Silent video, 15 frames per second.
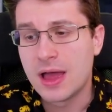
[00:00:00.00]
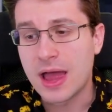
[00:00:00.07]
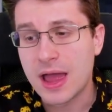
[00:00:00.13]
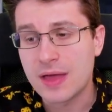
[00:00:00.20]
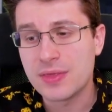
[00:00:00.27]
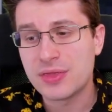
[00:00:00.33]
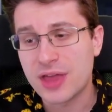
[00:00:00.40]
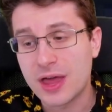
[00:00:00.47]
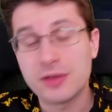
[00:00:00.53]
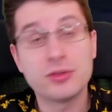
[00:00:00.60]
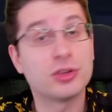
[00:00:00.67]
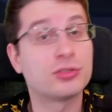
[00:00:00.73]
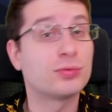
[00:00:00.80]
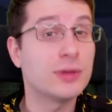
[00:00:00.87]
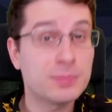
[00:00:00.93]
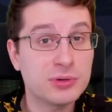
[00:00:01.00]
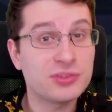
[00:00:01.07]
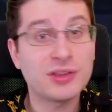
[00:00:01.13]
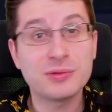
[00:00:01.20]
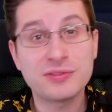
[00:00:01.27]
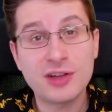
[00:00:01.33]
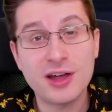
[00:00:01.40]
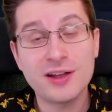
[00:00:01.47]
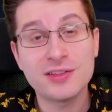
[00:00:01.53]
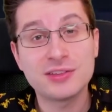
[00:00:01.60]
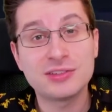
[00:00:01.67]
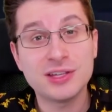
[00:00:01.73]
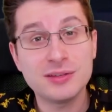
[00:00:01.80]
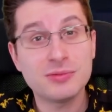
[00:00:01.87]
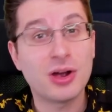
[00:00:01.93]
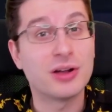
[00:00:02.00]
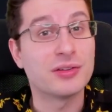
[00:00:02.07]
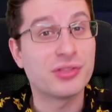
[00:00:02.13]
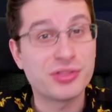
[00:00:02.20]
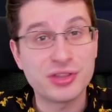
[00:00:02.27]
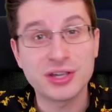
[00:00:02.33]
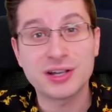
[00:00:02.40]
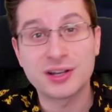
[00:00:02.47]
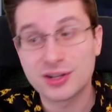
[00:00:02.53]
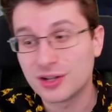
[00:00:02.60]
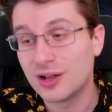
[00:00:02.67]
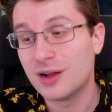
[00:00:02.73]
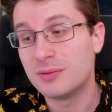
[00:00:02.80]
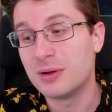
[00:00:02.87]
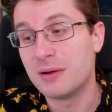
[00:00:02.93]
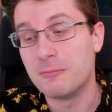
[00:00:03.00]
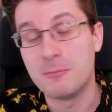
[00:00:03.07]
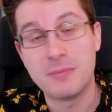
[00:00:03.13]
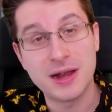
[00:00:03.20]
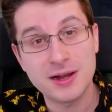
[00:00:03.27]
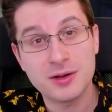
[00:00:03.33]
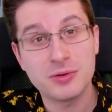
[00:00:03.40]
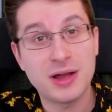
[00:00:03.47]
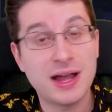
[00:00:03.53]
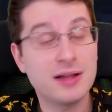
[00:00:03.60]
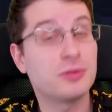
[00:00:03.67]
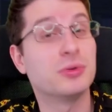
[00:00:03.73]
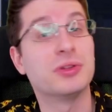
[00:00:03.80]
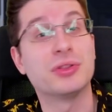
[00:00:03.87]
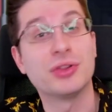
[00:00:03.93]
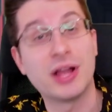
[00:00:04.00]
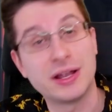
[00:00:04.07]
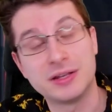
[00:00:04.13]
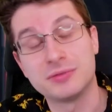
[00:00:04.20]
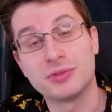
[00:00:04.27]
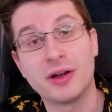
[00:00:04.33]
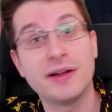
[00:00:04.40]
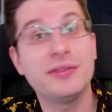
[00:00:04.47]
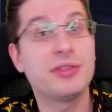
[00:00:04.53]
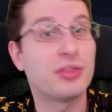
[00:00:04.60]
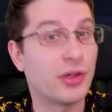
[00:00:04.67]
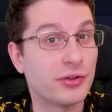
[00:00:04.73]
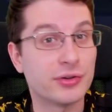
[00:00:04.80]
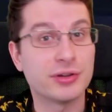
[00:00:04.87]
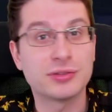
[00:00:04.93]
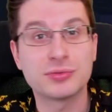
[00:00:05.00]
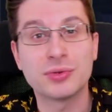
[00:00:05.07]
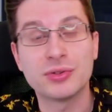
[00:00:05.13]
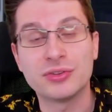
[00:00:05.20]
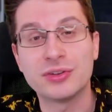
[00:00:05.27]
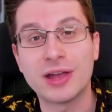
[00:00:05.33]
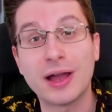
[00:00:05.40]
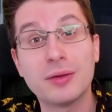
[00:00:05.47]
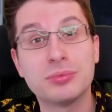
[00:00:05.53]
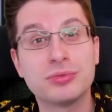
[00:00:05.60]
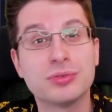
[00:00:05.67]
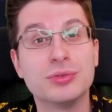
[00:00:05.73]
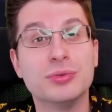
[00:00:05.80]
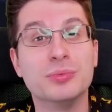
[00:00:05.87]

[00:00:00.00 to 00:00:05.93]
And then the sweepers that we've got on the team are Thick Club Marowak with Lightning Rod. Thundurus was an absolute